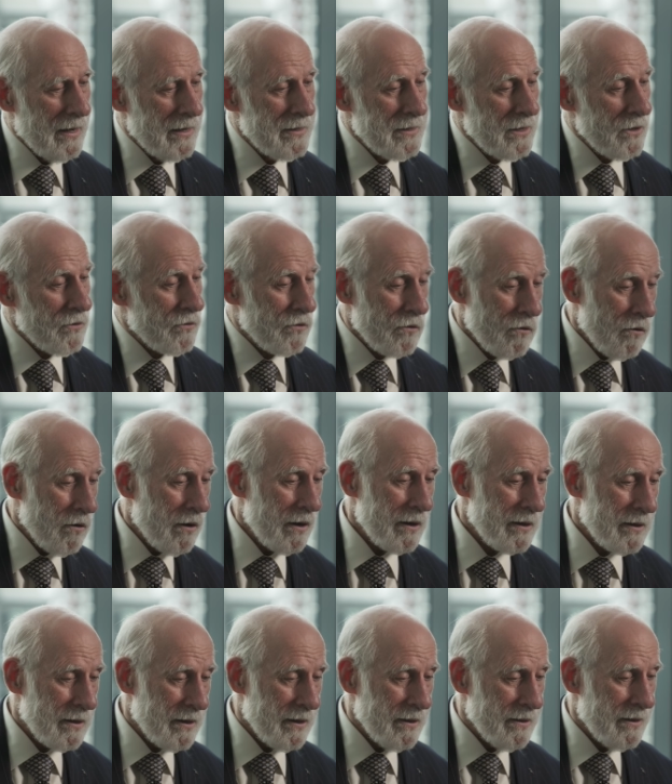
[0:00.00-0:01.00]

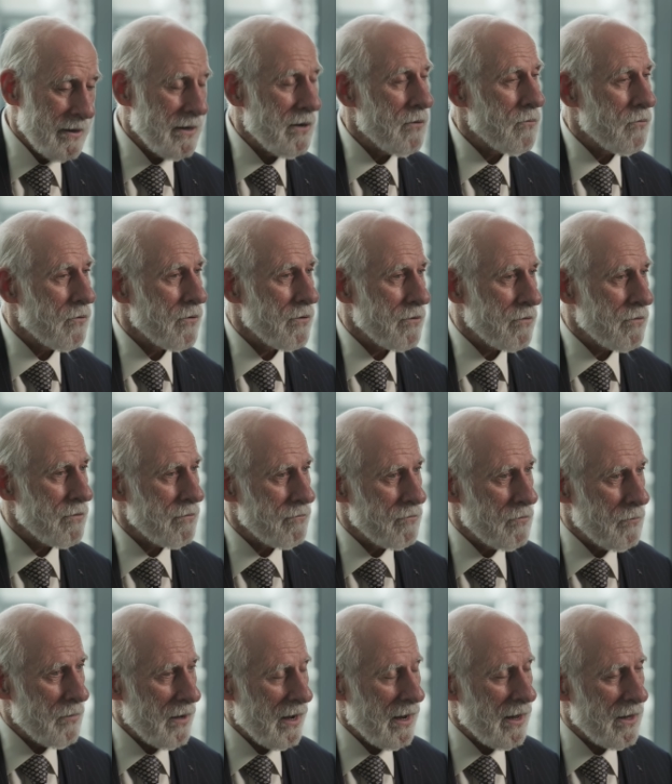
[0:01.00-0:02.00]
Historically, the networks of
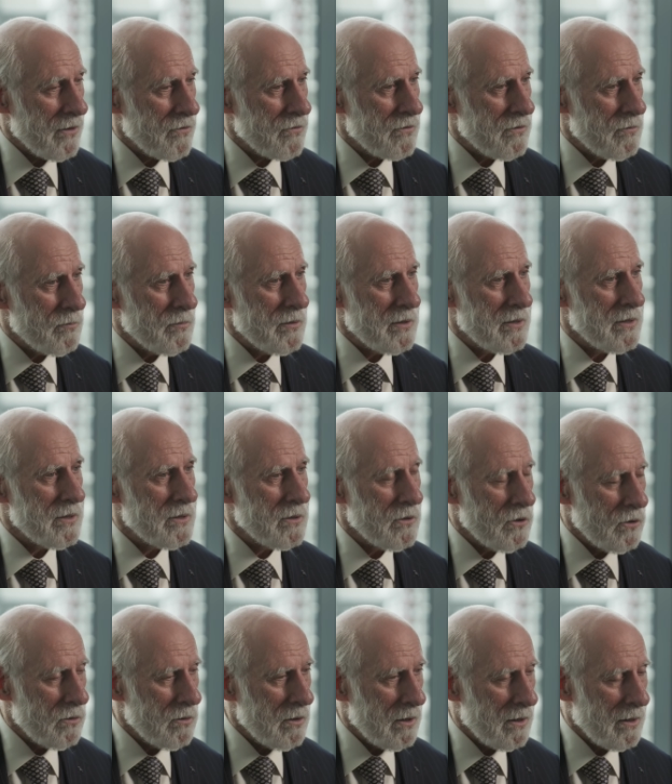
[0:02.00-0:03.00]
the past had
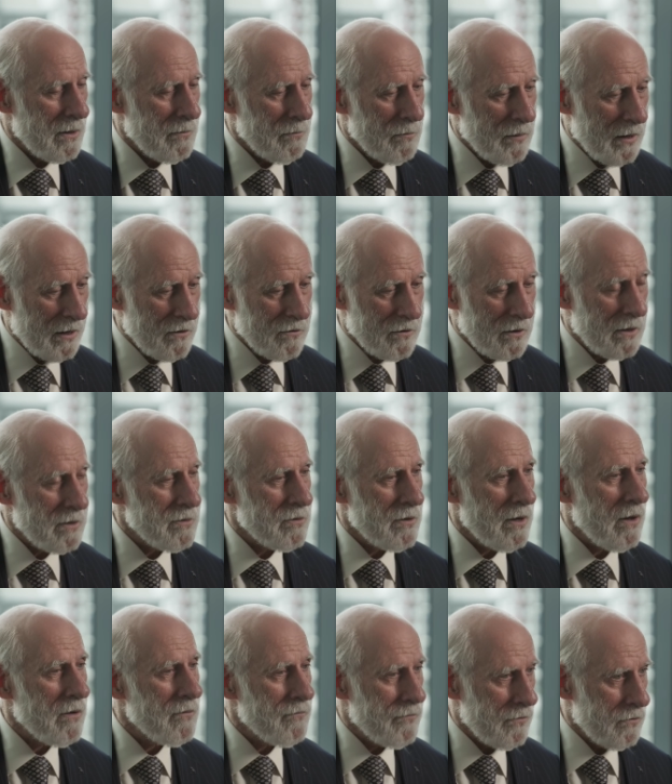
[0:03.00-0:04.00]
been uh, based on
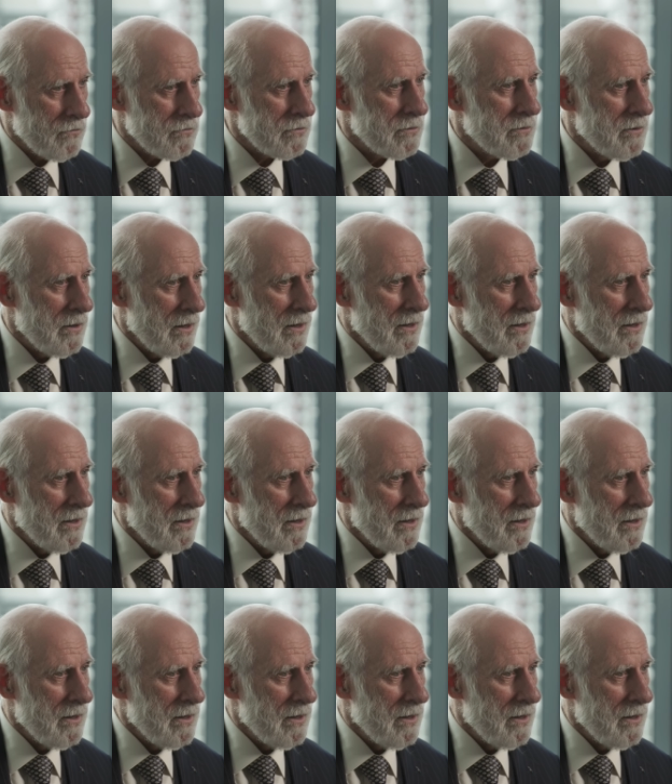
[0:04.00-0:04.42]
telephone